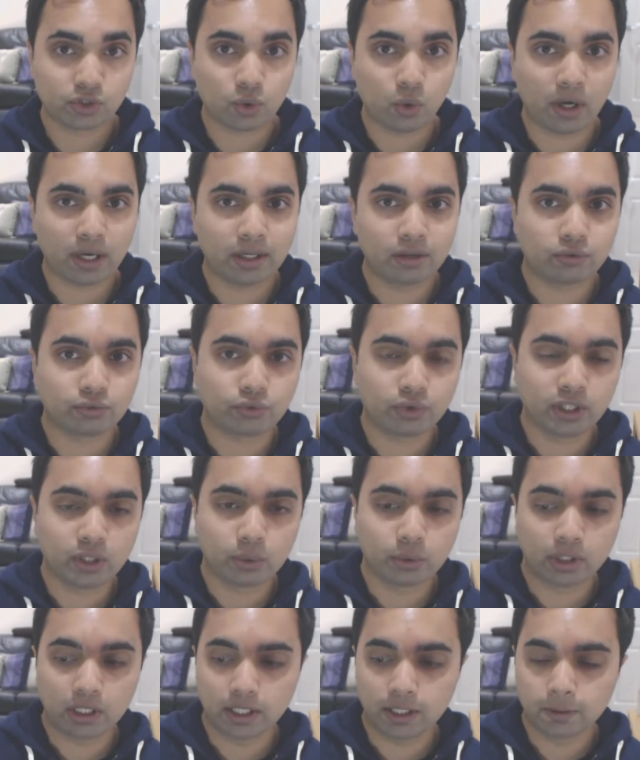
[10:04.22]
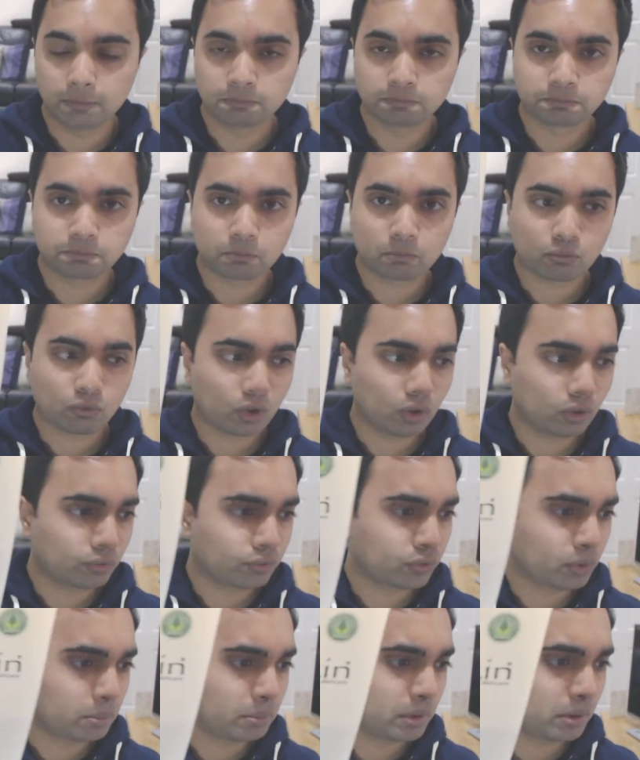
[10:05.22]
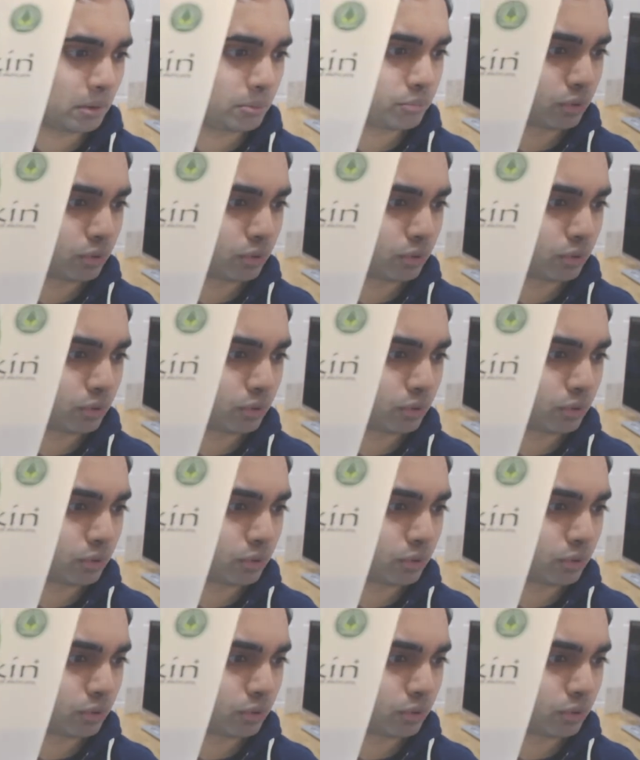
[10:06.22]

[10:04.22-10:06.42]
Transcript: this quite infrequently from a